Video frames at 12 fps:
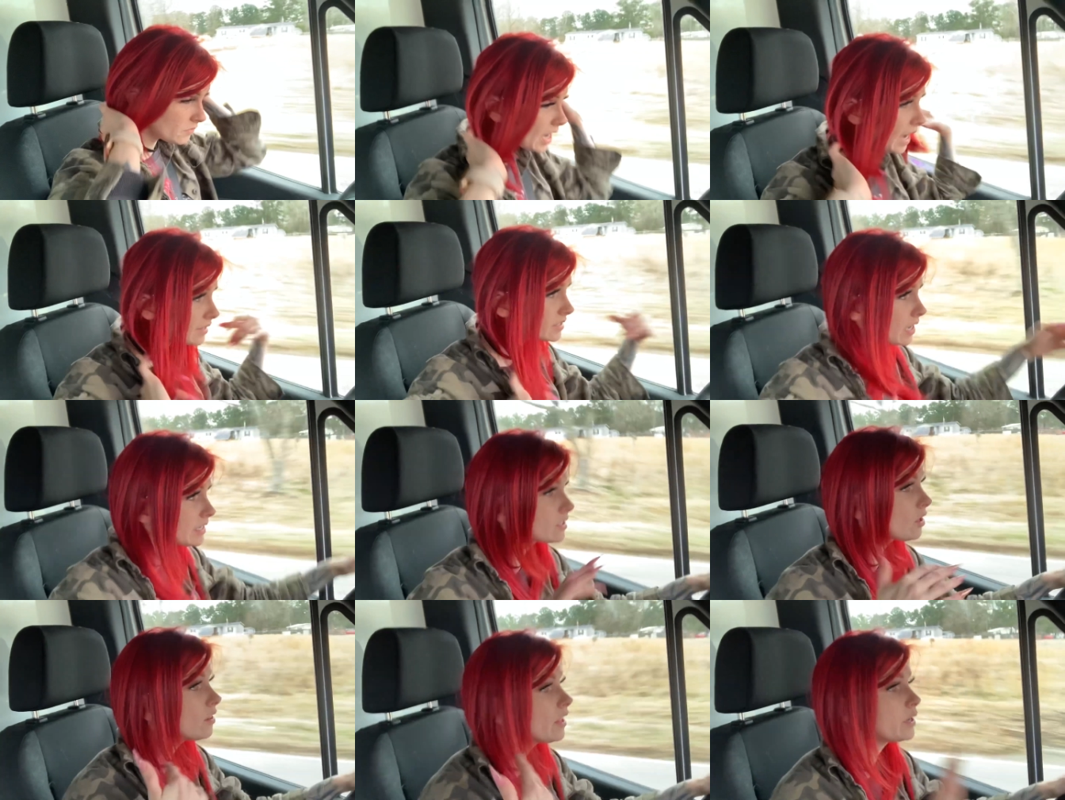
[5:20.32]
yeah, so I
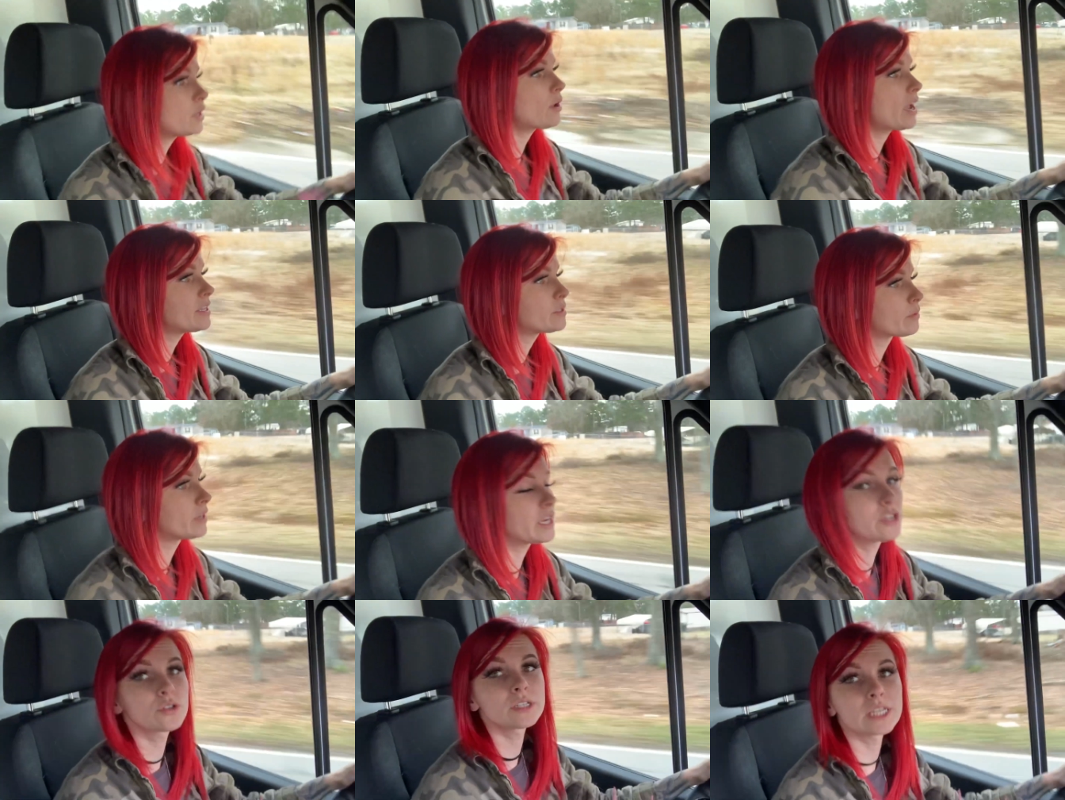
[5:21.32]
saw a lot of you guys were
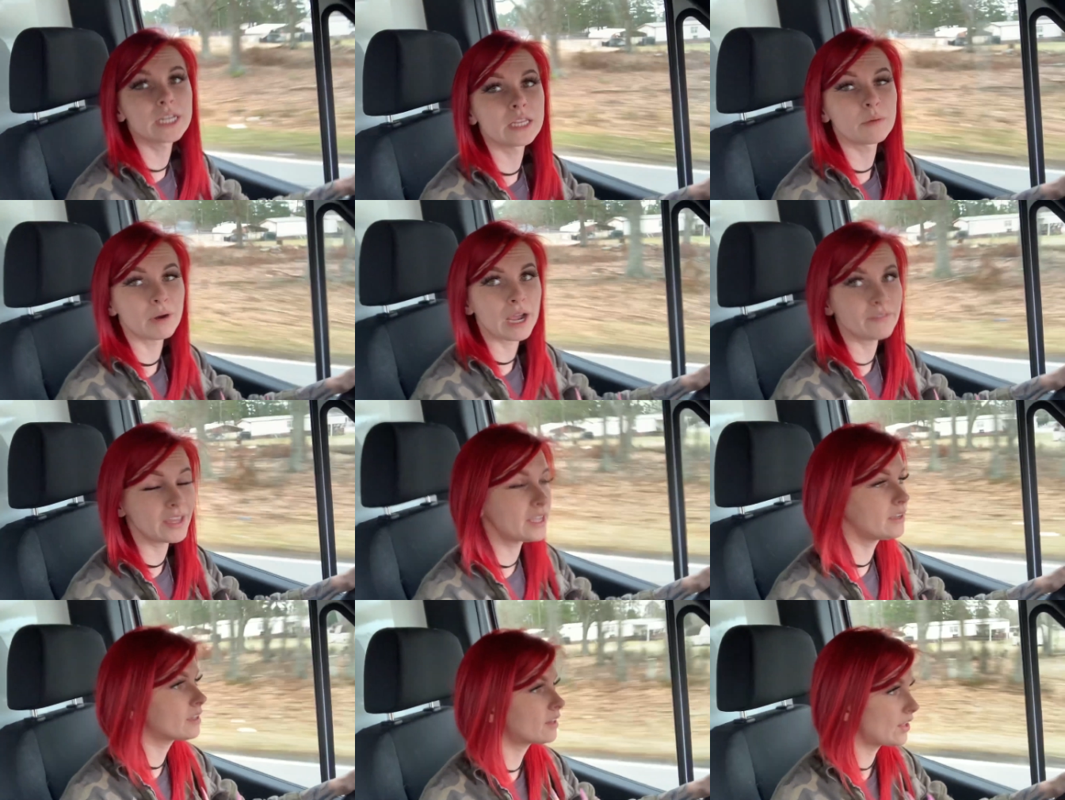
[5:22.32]
interested in the private
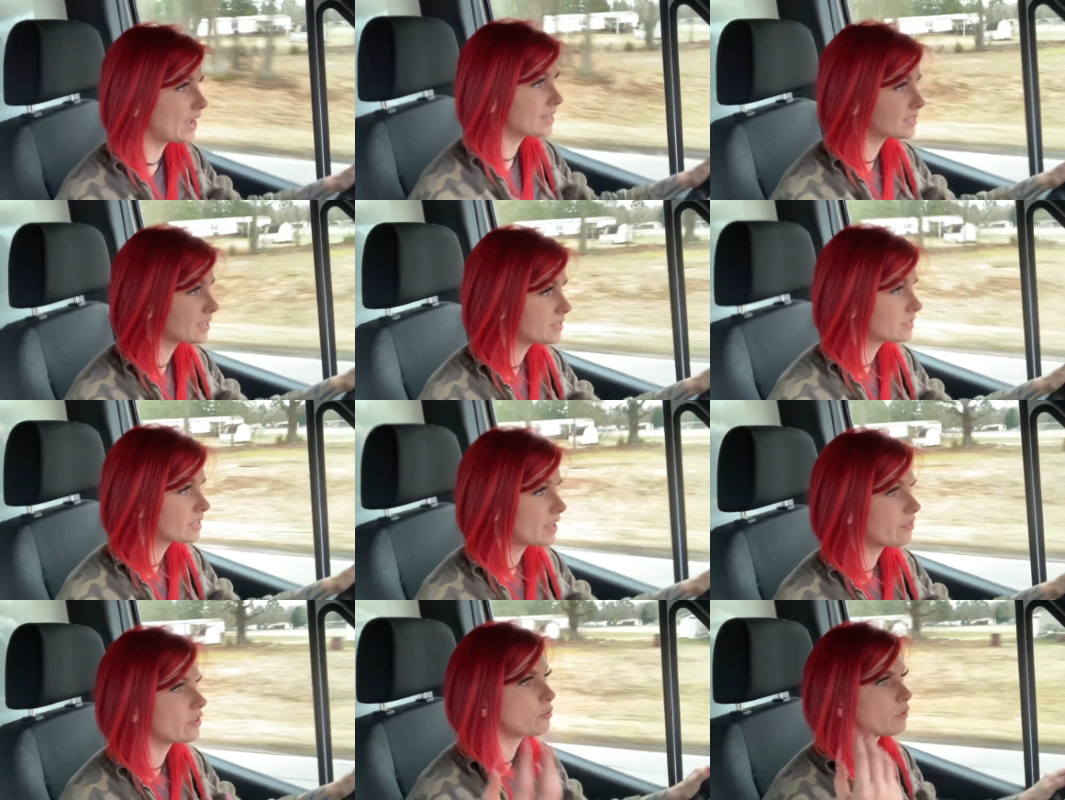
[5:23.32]
classes,
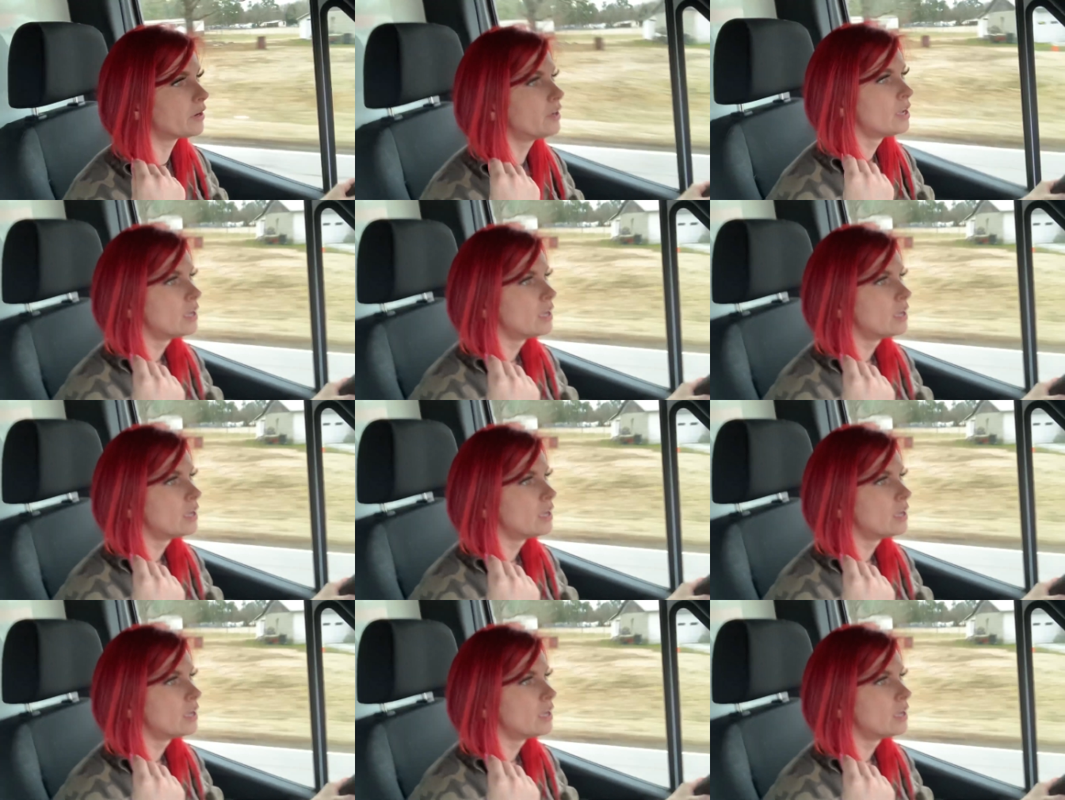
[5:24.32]
and you were